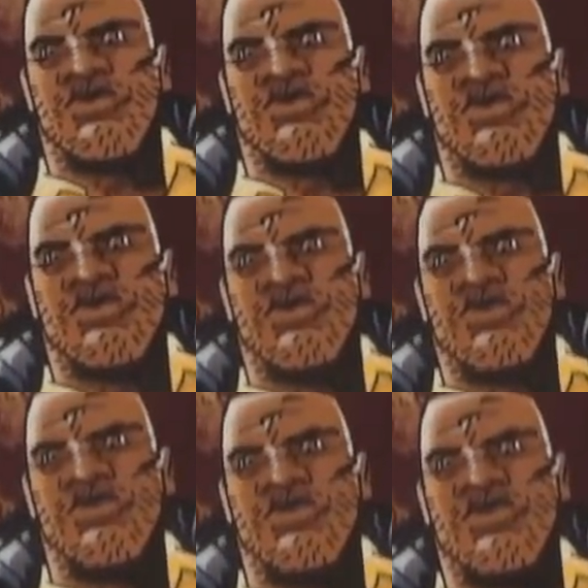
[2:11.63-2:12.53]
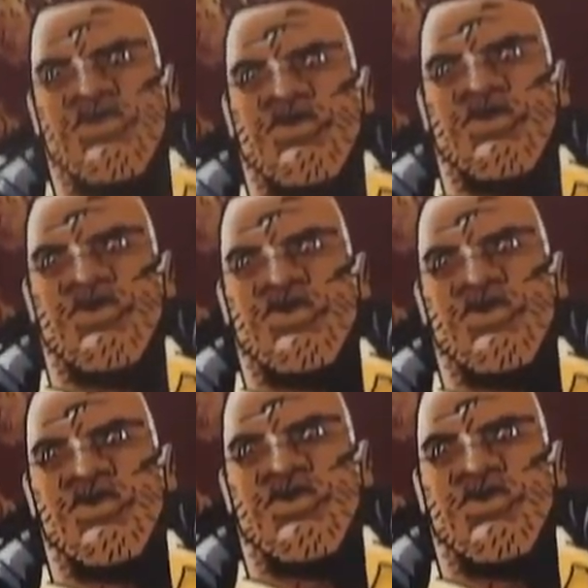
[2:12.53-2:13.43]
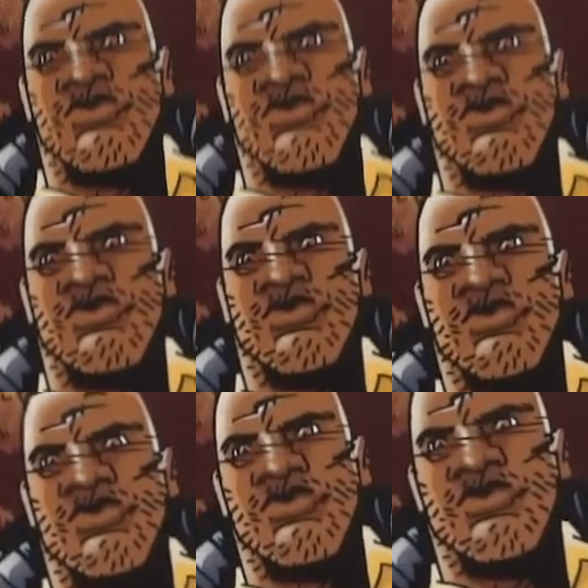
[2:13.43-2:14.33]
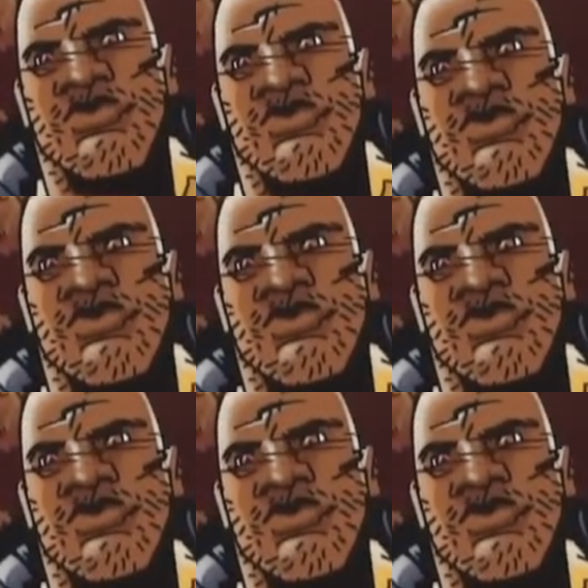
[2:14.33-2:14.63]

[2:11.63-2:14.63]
Nobody speaks.